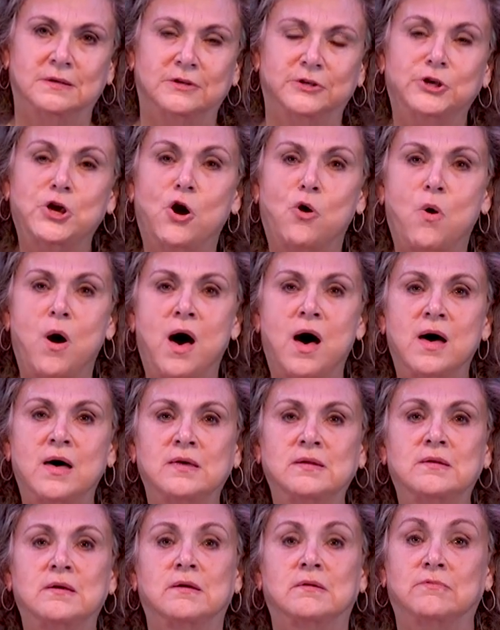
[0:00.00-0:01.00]

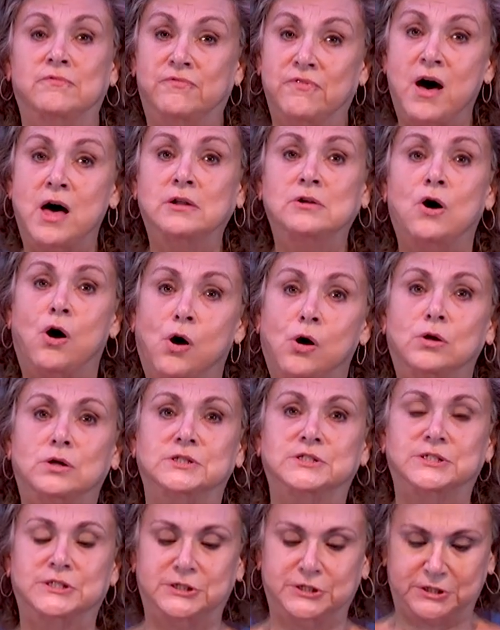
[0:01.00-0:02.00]
Johann von
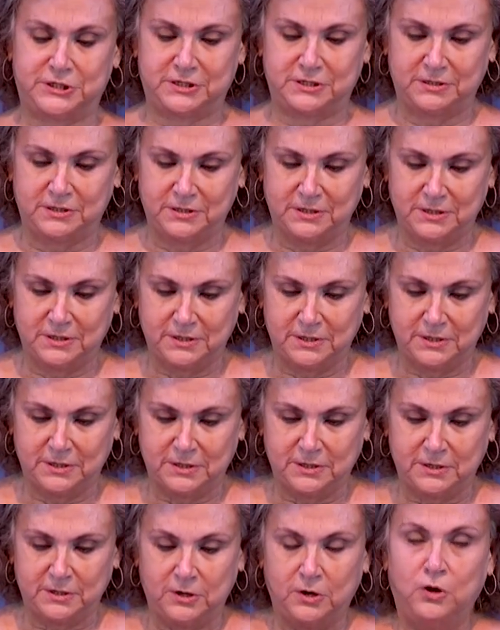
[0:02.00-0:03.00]
Holst,
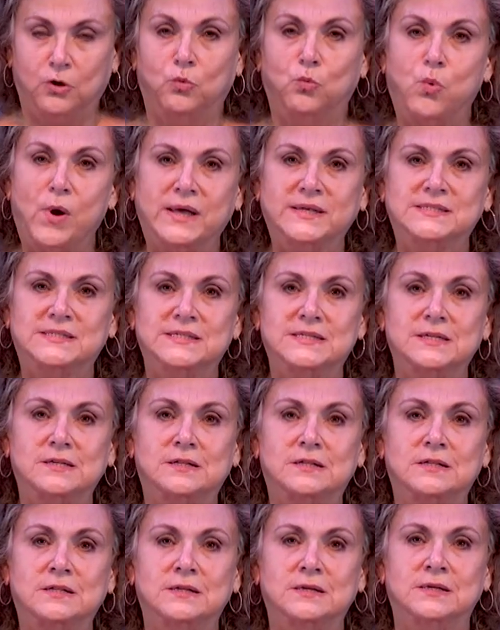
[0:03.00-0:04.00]

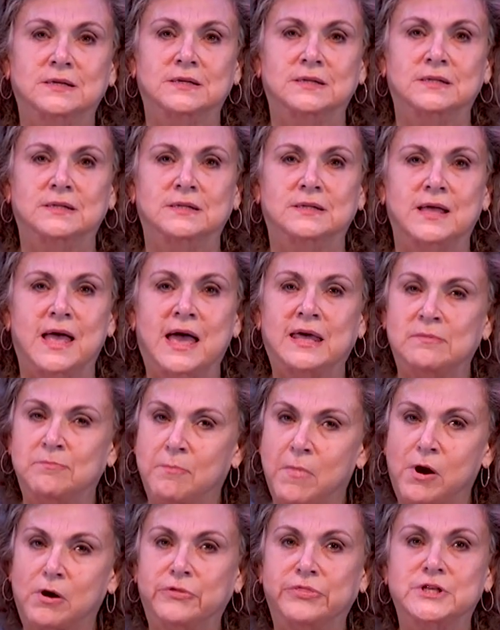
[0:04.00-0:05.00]
Waitzil, and
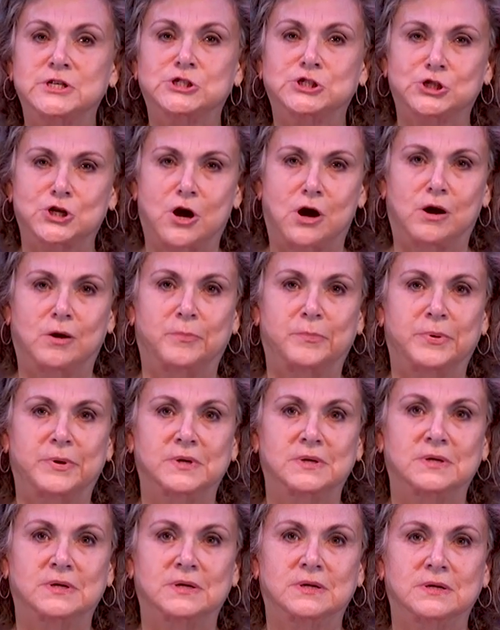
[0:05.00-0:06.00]
Martha Sharp,
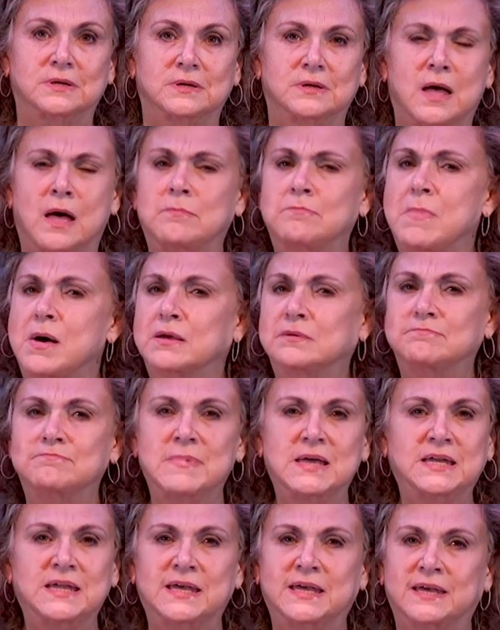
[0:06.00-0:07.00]
among
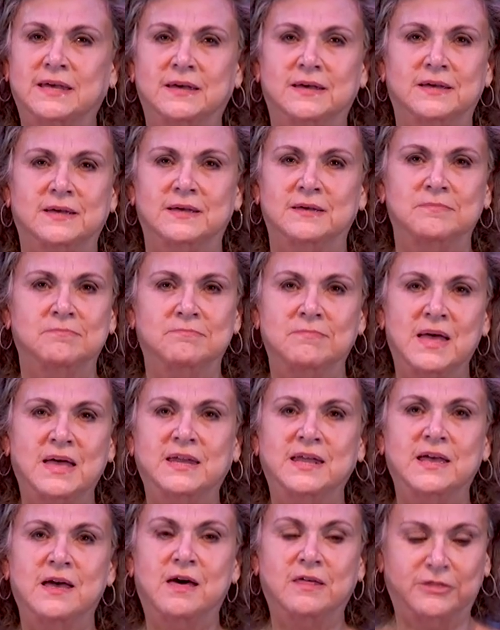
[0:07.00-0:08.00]
many,
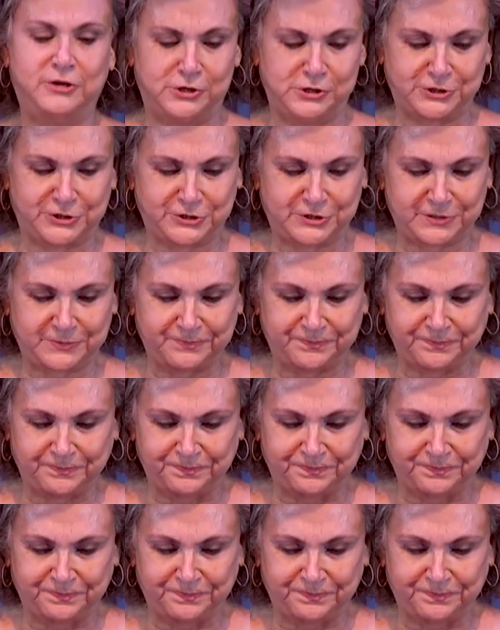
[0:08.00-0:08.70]
many others.